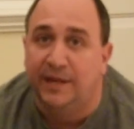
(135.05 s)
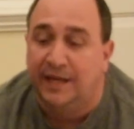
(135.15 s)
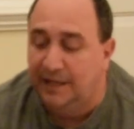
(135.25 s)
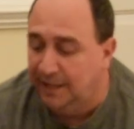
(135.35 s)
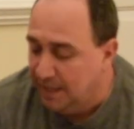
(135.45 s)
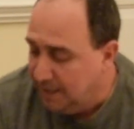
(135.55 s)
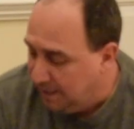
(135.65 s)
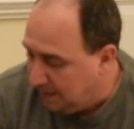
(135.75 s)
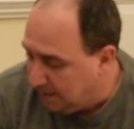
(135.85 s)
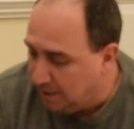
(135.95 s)
the
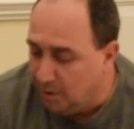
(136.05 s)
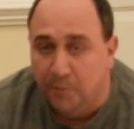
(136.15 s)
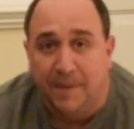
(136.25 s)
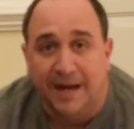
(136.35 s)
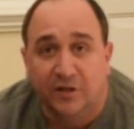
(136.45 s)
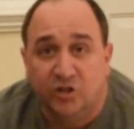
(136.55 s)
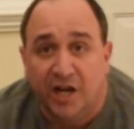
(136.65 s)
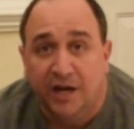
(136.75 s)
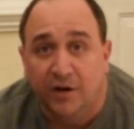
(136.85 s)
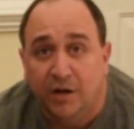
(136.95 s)
Omega
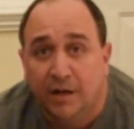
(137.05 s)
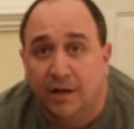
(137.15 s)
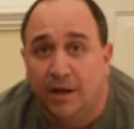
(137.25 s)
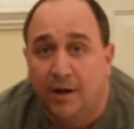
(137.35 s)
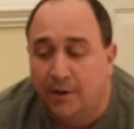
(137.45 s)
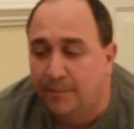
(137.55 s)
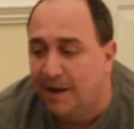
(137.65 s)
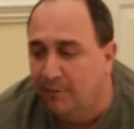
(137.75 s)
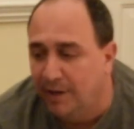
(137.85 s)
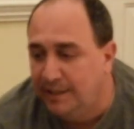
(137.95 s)
chair. I
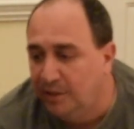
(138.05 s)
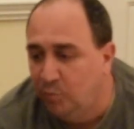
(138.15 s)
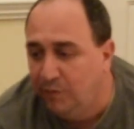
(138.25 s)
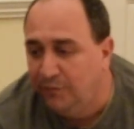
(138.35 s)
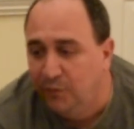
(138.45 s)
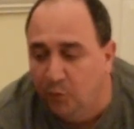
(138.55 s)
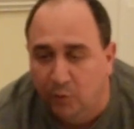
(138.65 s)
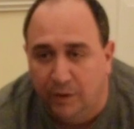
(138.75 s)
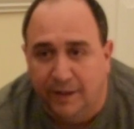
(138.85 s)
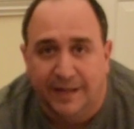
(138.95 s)
already did one
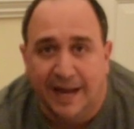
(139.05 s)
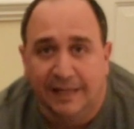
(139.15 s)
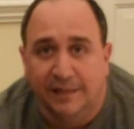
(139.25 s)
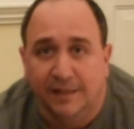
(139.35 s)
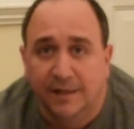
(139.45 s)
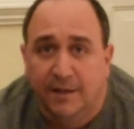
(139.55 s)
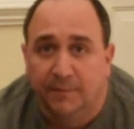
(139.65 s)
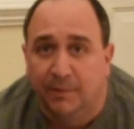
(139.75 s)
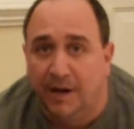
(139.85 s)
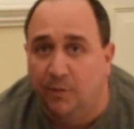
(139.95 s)
for the Titan,
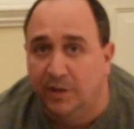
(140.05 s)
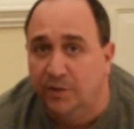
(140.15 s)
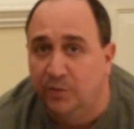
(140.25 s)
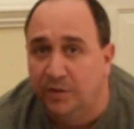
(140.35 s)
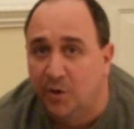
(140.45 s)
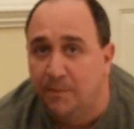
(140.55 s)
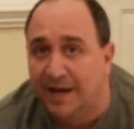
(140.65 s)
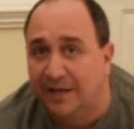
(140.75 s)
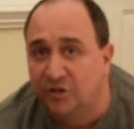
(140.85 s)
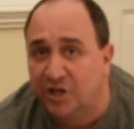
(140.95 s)
but I want to do the
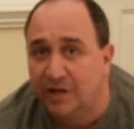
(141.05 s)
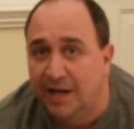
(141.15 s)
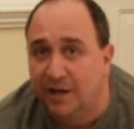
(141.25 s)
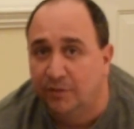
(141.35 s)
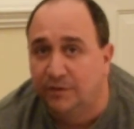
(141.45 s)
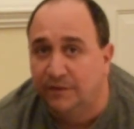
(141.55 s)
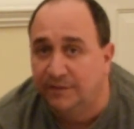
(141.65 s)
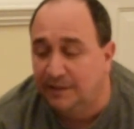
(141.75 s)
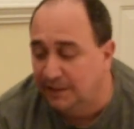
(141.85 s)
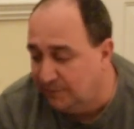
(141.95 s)
Omega chair now to
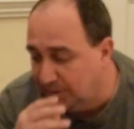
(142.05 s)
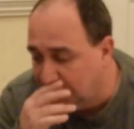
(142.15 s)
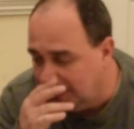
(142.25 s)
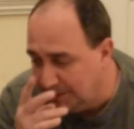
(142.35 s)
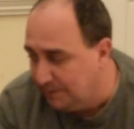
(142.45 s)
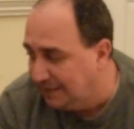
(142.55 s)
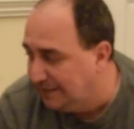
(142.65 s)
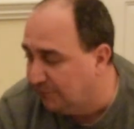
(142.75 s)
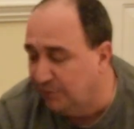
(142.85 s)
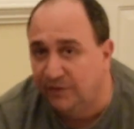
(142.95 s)
see if there's any big
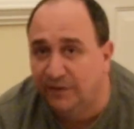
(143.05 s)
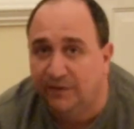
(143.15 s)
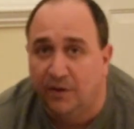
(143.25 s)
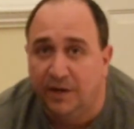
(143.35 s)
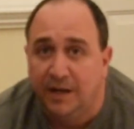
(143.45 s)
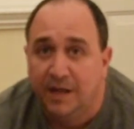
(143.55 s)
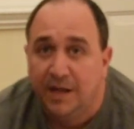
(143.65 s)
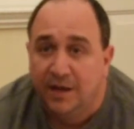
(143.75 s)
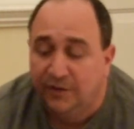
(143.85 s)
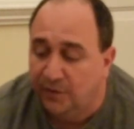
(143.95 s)
differences on it.
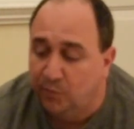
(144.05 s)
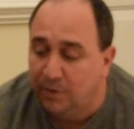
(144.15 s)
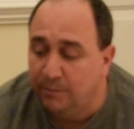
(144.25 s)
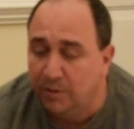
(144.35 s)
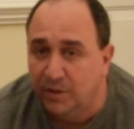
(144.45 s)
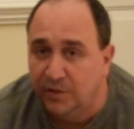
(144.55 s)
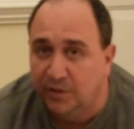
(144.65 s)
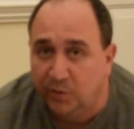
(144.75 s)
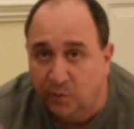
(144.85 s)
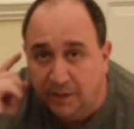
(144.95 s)
So what I'm going to
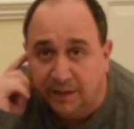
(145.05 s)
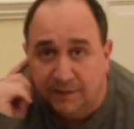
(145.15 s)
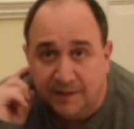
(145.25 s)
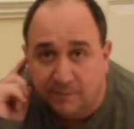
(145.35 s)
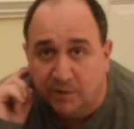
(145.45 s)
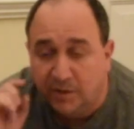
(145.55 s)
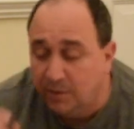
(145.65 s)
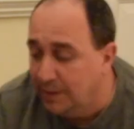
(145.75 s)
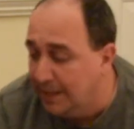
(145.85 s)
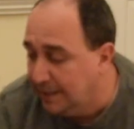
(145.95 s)
do is I'm going to
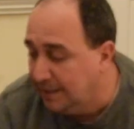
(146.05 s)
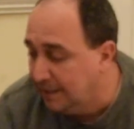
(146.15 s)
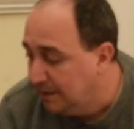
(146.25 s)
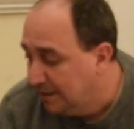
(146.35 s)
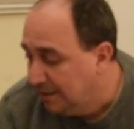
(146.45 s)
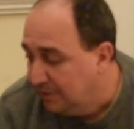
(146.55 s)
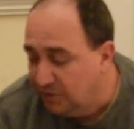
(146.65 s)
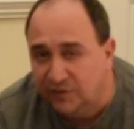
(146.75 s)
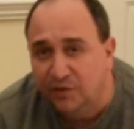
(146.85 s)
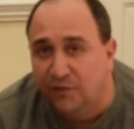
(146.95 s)
go ahead and
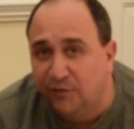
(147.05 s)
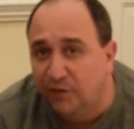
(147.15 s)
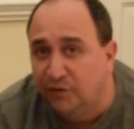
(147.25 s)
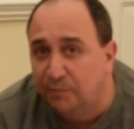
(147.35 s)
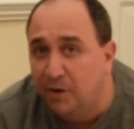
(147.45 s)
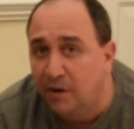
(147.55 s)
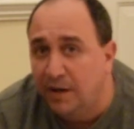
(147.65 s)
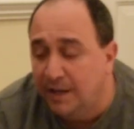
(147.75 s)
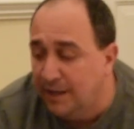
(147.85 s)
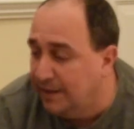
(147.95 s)
just do the first part
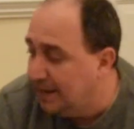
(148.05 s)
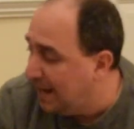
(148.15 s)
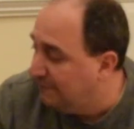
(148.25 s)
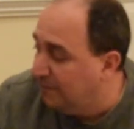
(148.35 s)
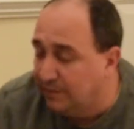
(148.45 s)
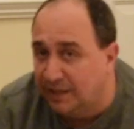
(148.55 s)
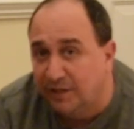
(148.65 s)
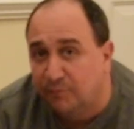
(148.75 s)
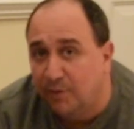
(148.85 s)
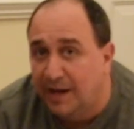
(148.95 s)
and then have everything
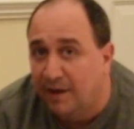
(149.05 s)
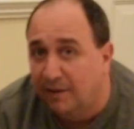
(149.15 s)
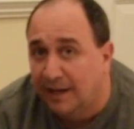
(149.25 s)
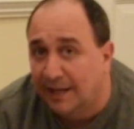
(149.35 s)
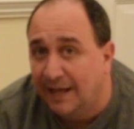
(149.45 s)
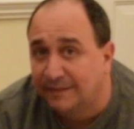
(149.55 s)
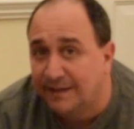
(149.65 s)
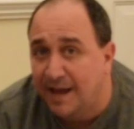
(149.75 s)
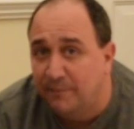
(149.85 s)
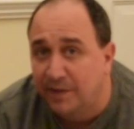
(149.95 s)
spread out like last
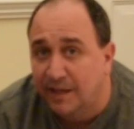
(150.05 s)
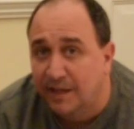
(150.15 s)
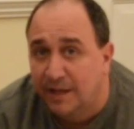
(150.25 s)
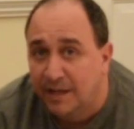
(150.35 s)
time, and then